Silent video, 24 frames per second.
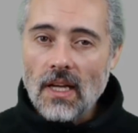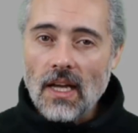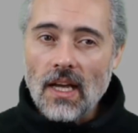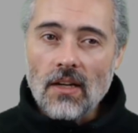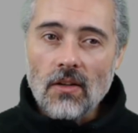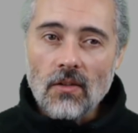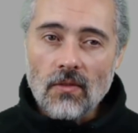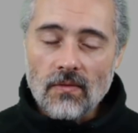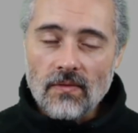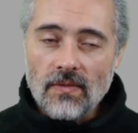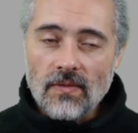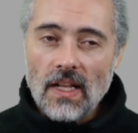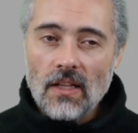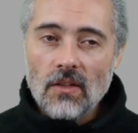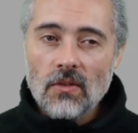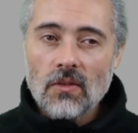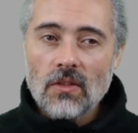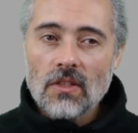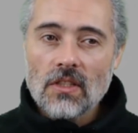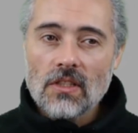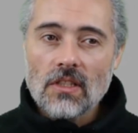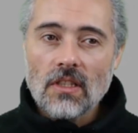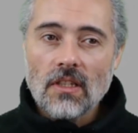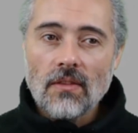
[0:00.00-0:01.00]
I don't
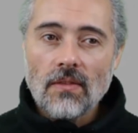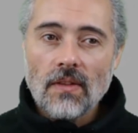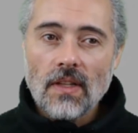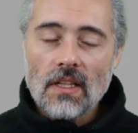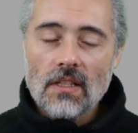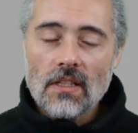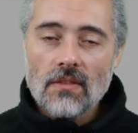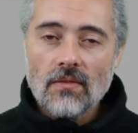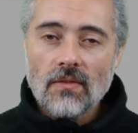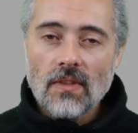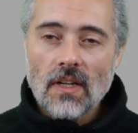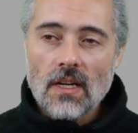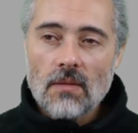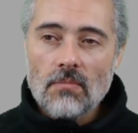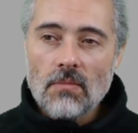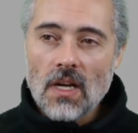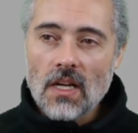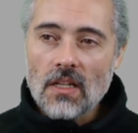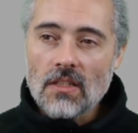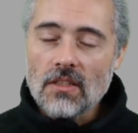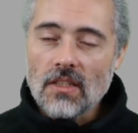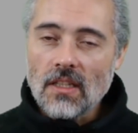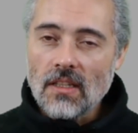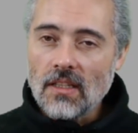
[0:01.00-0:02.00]
value the certification very
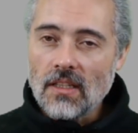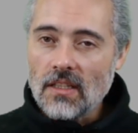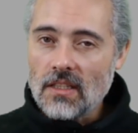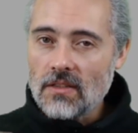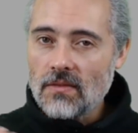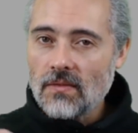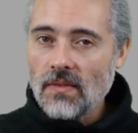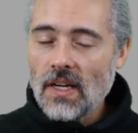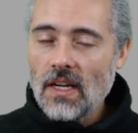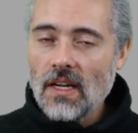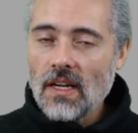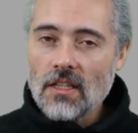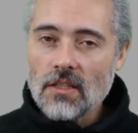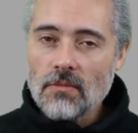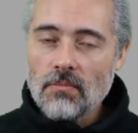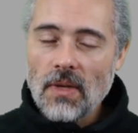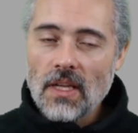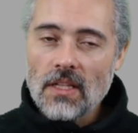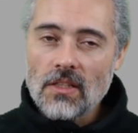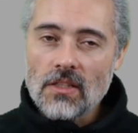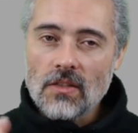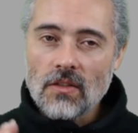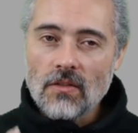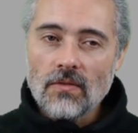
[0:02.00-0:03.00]
much. I think it's very
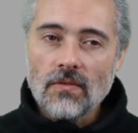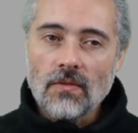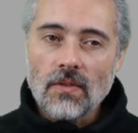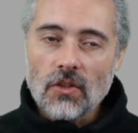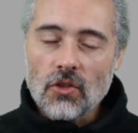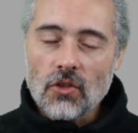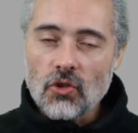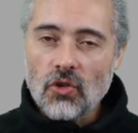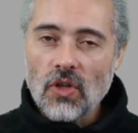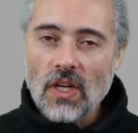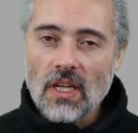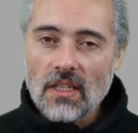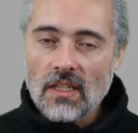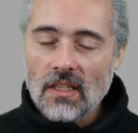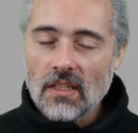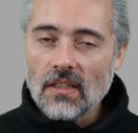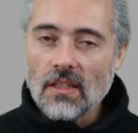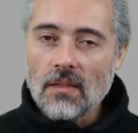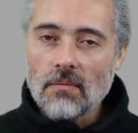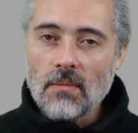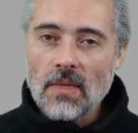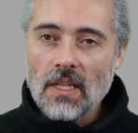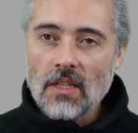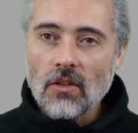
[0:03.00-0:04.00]
expensive for
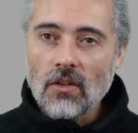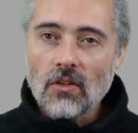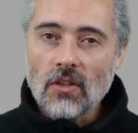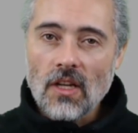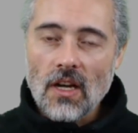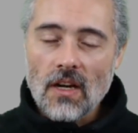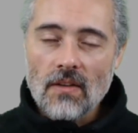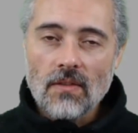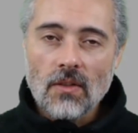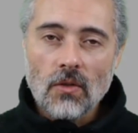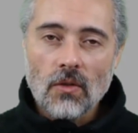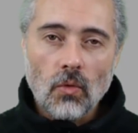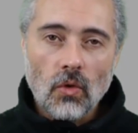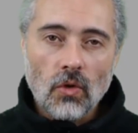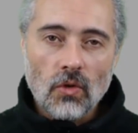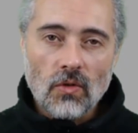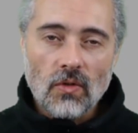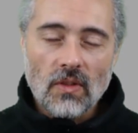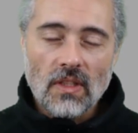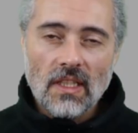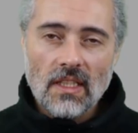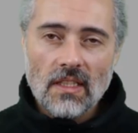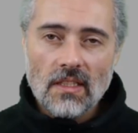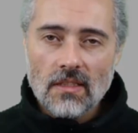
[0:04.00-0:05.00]
training that may not cover what
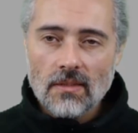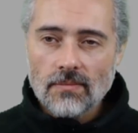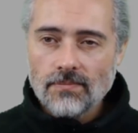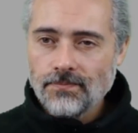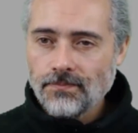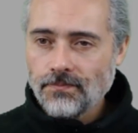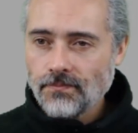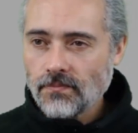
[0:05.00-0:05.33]
you need.